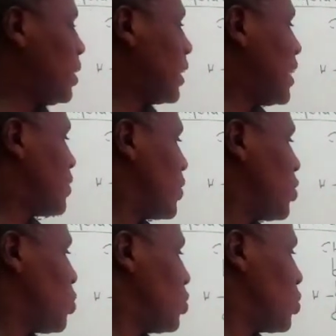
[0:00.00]

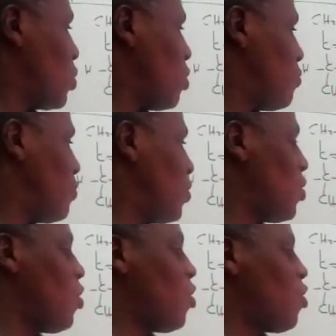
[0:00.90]
classifications of
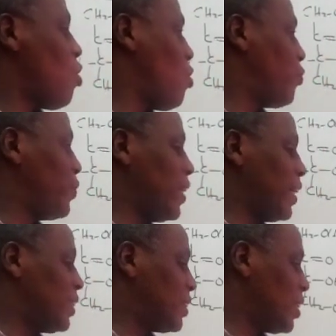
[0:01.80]

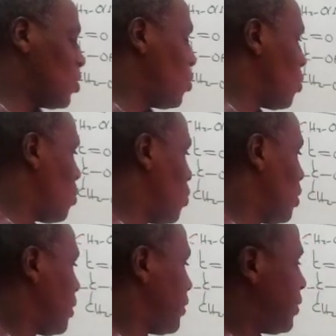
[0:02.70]
the single
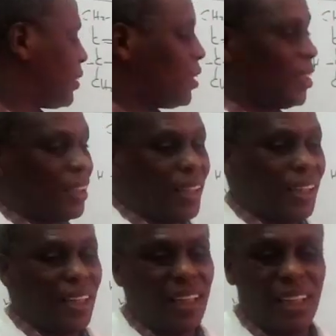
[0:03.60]

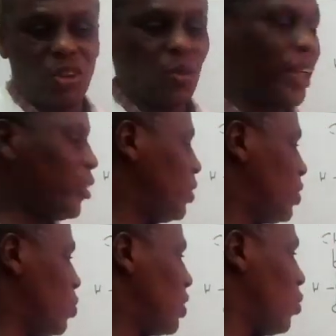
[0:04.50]
sugar unit,
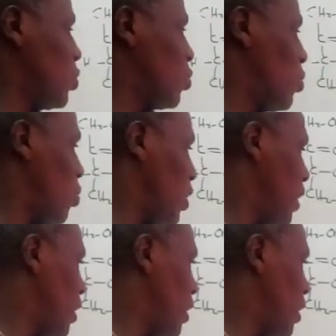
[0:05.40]
which I'm going to call